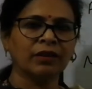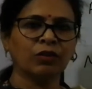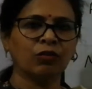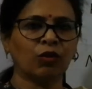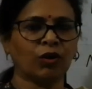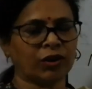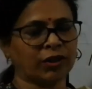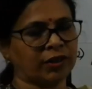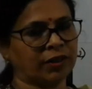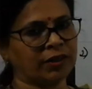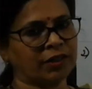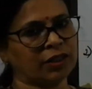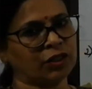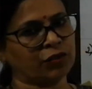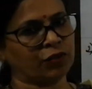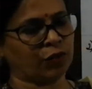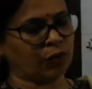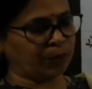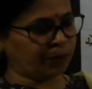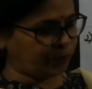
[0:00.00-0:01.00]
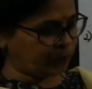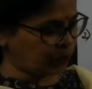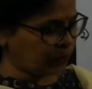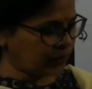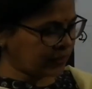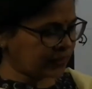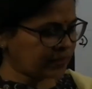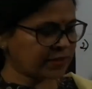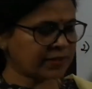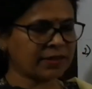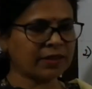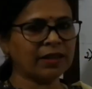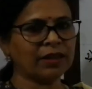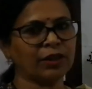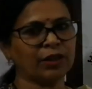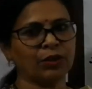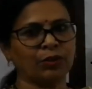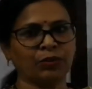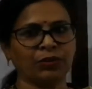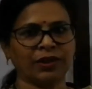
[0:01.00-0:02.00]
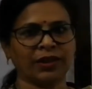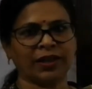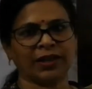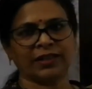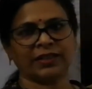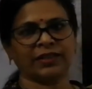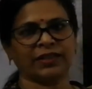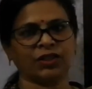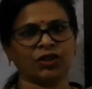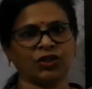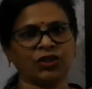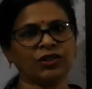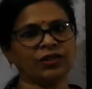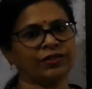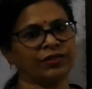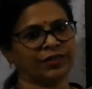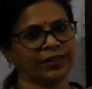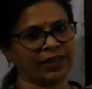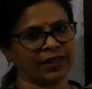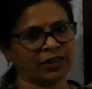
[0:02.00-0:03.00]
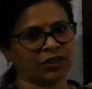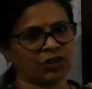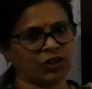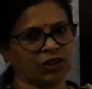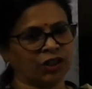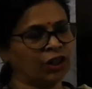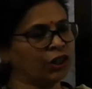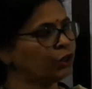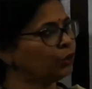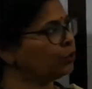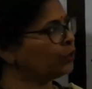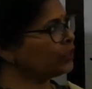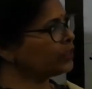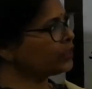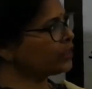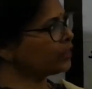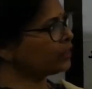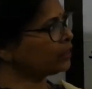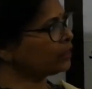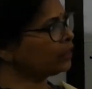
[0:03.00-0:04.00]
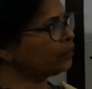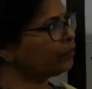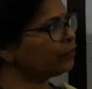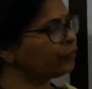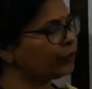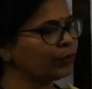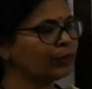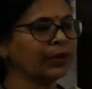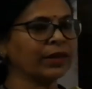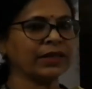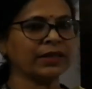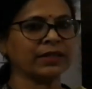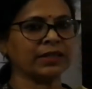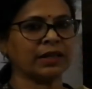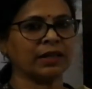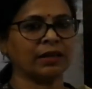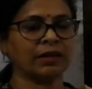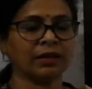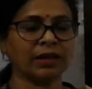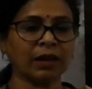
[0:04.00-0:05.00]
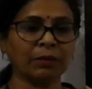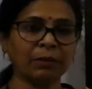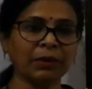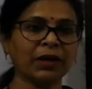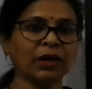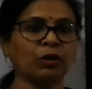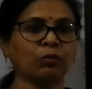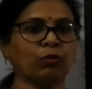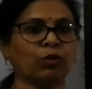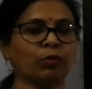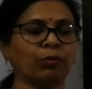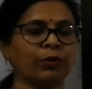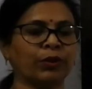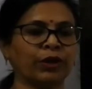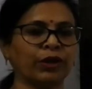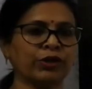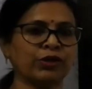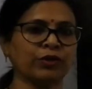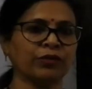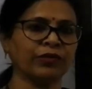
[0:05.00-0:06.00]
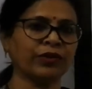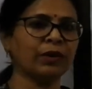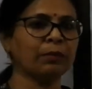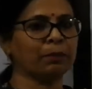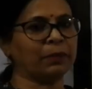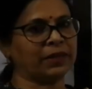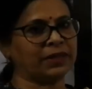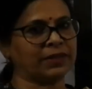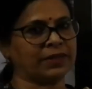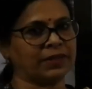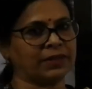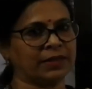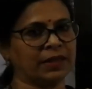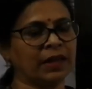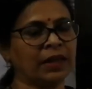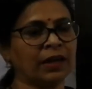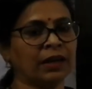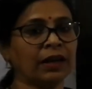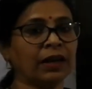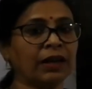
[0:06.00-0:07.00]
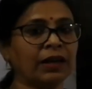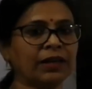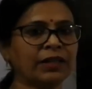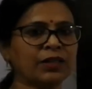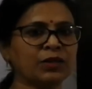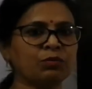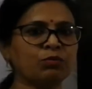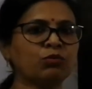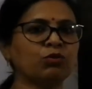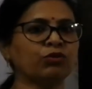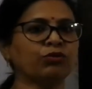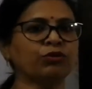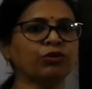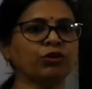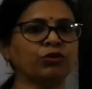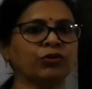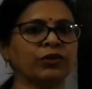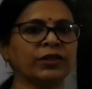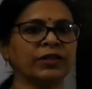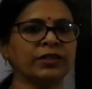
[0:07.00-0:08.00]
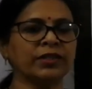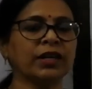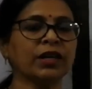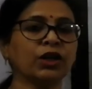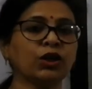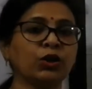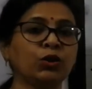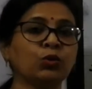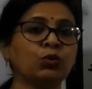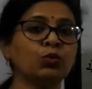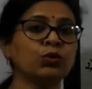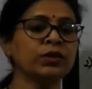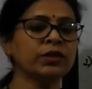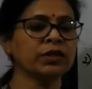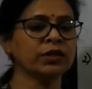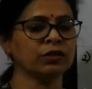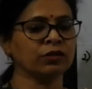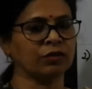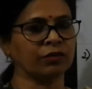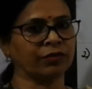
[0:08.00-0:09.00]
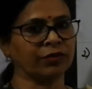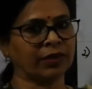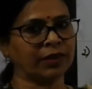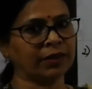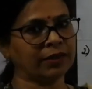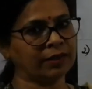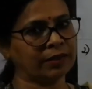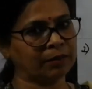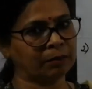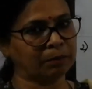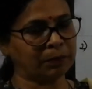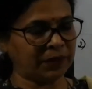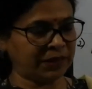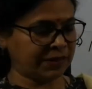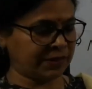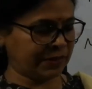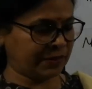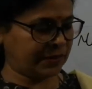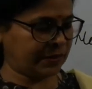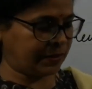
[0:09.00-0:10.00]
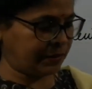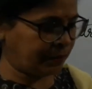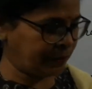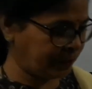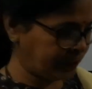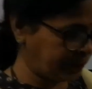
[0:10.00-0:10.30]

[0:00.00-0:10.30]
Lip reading: water is formed. So this is the neutralization reaction. So these are the few chemical properties of the bases. Now let's move towards the uses of the bases.